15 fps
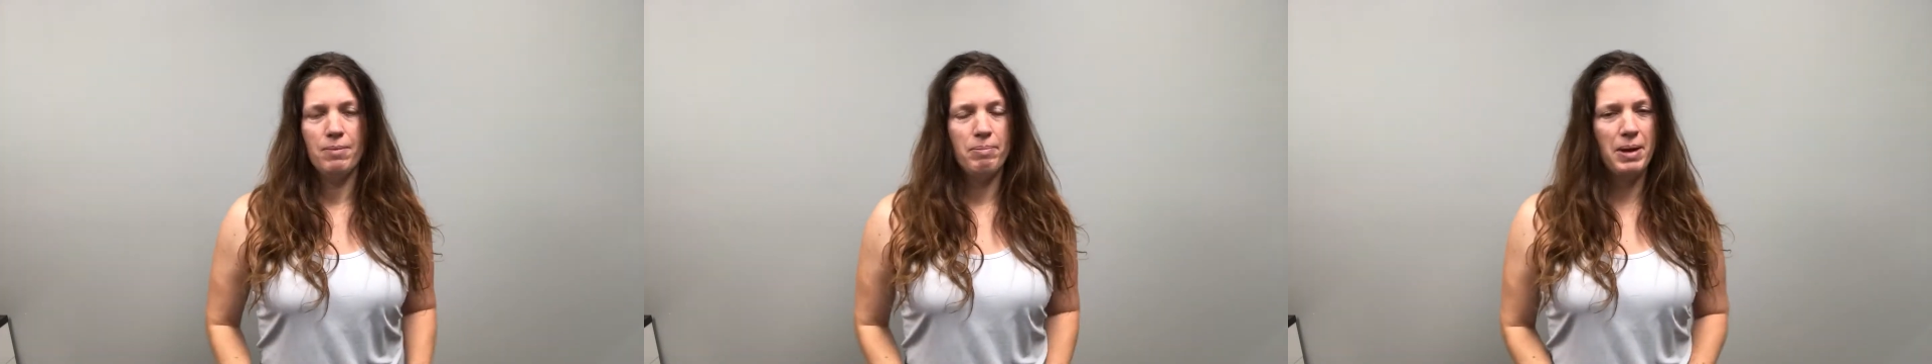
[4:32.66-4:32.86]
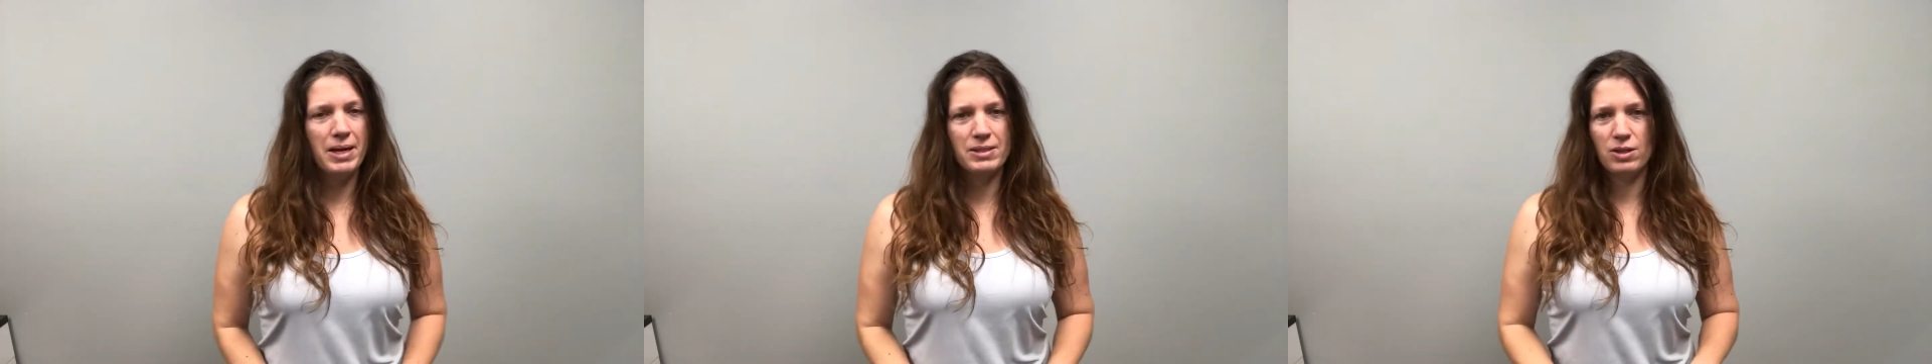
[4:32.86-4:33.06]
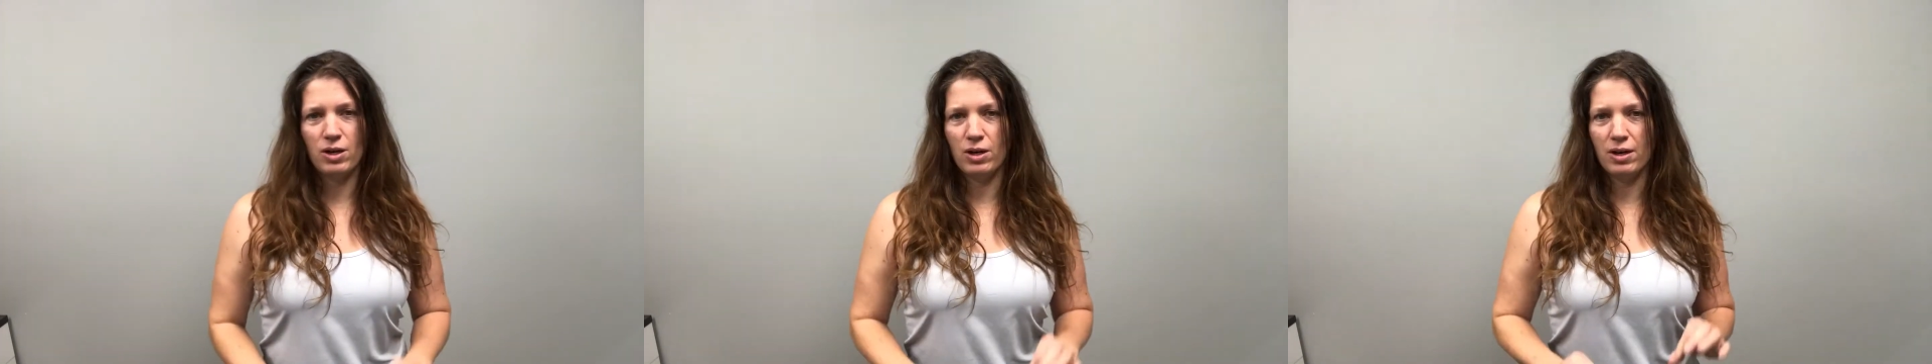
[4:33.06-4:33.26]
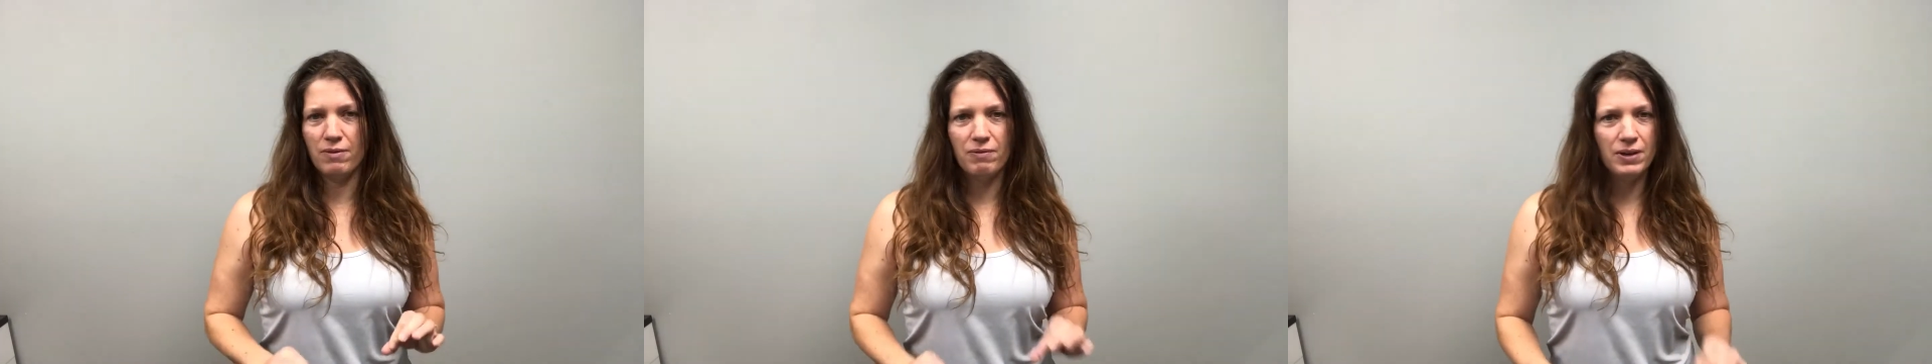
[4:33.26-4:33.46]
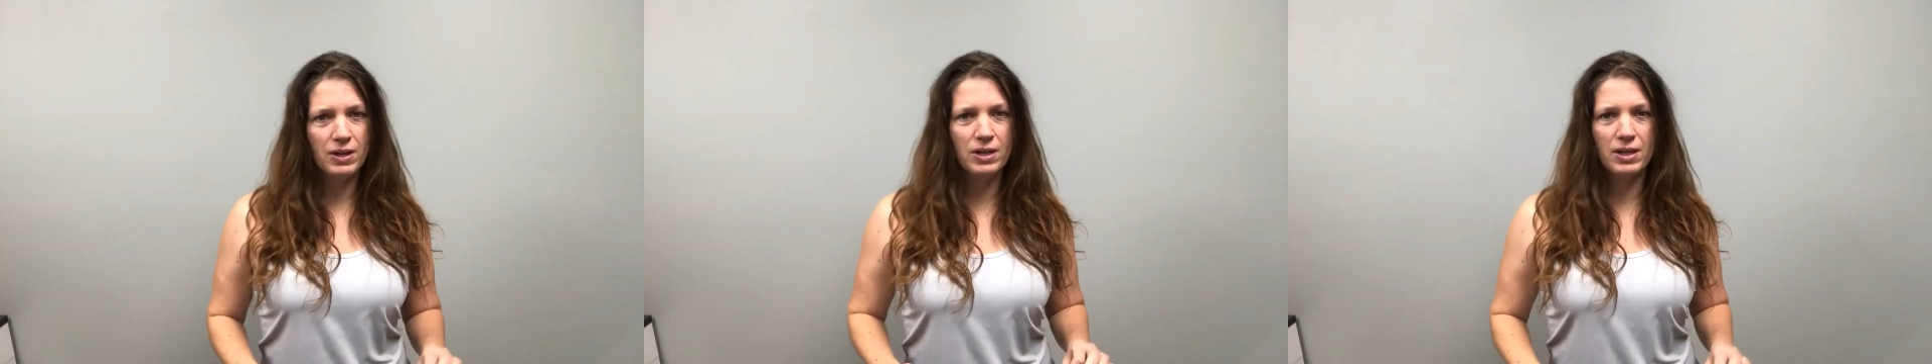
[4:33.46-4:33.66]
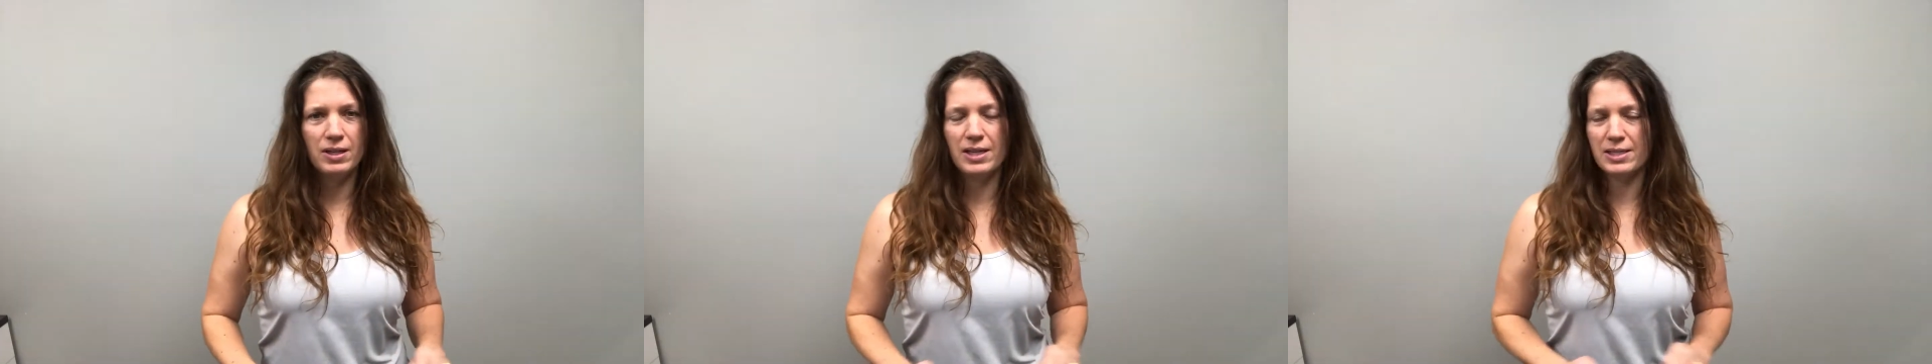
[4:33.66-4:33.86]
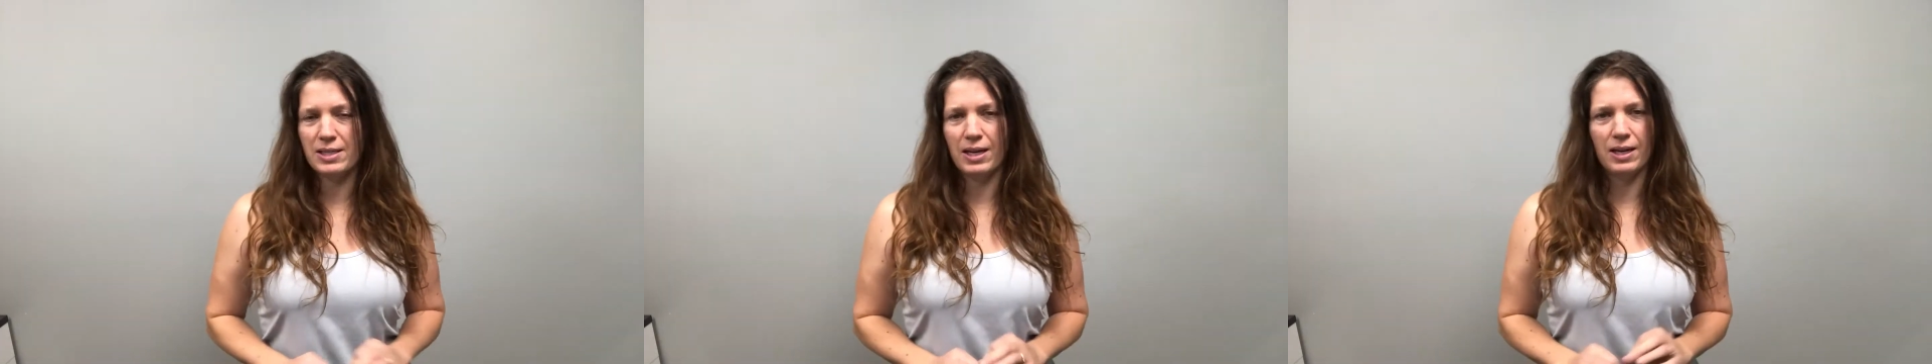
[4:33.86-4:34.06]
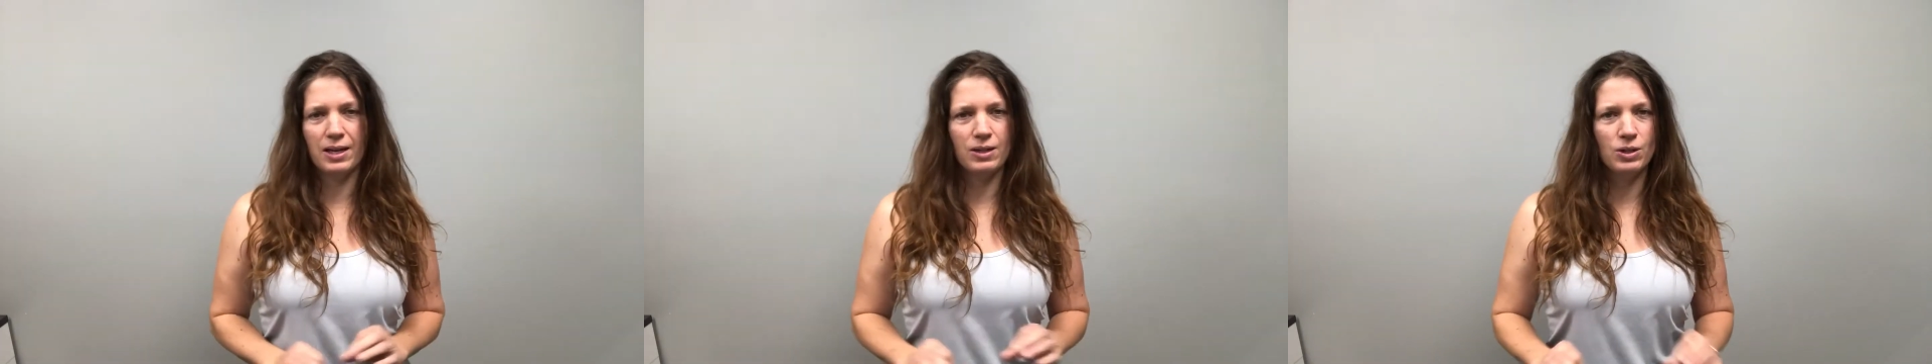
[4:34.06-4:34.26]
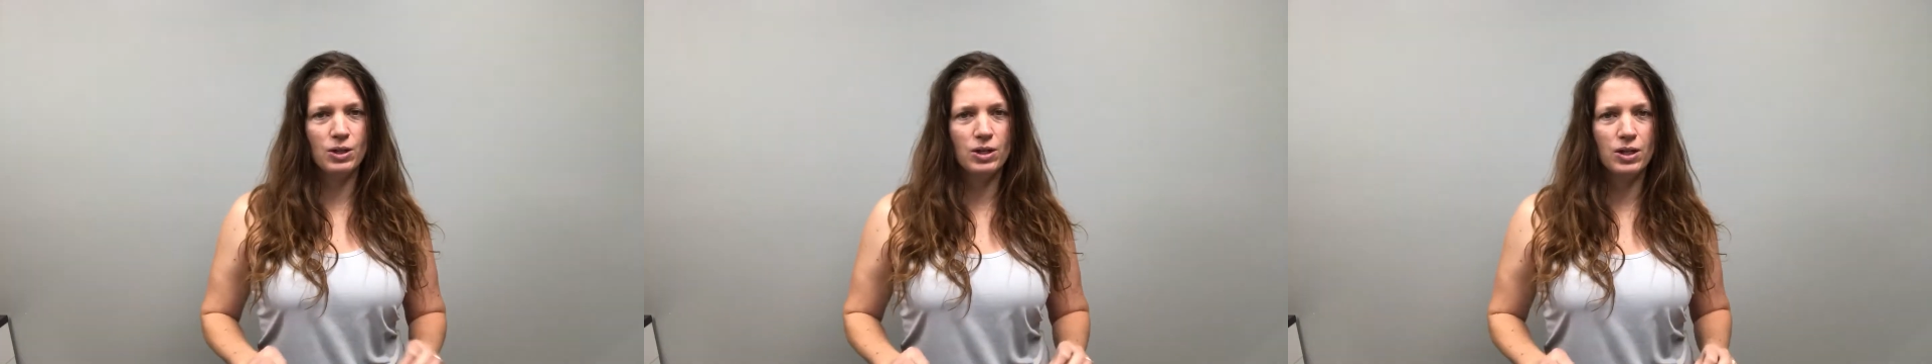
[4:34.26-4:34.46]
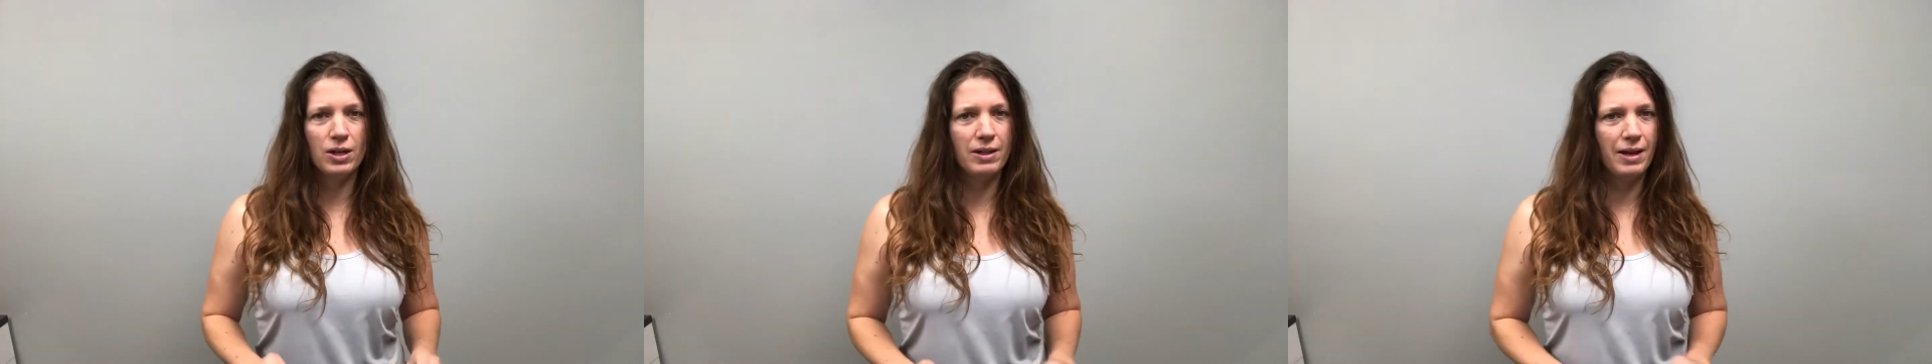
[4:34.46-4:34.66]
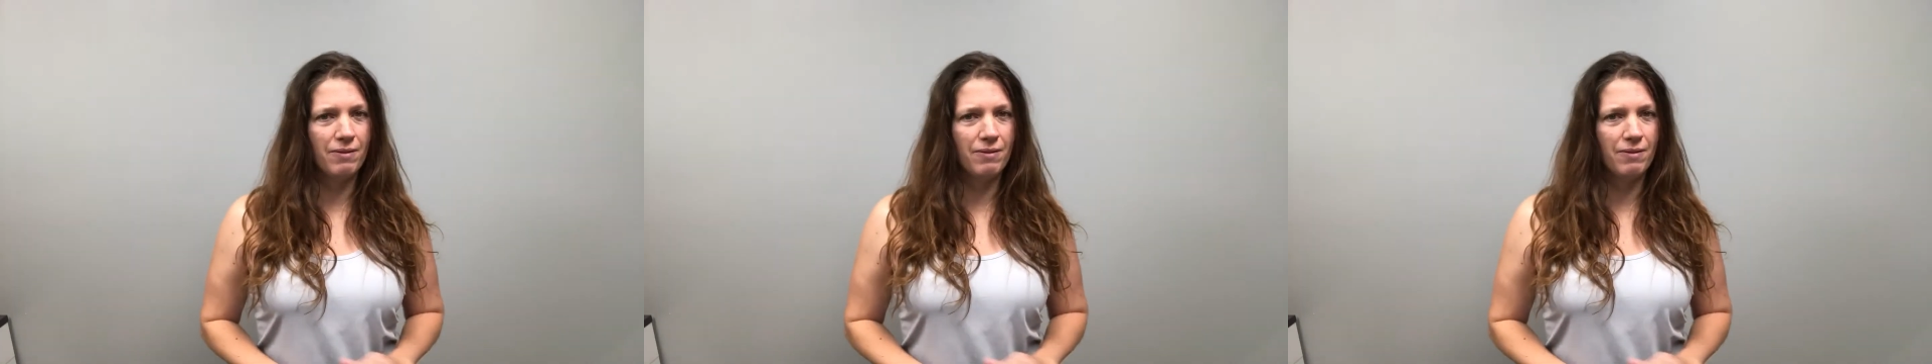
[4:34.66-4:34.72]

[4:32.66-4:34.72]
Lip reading: pants aren't gonna fit good, that's not gonna look good.